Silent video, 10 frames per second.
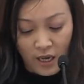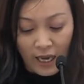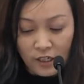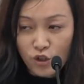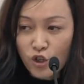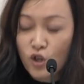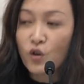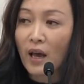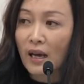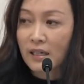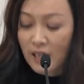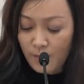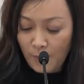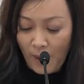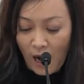a new
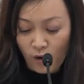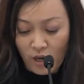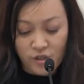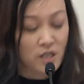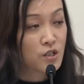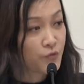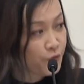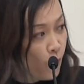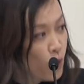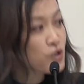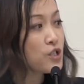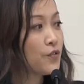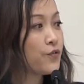economic powerhouse and force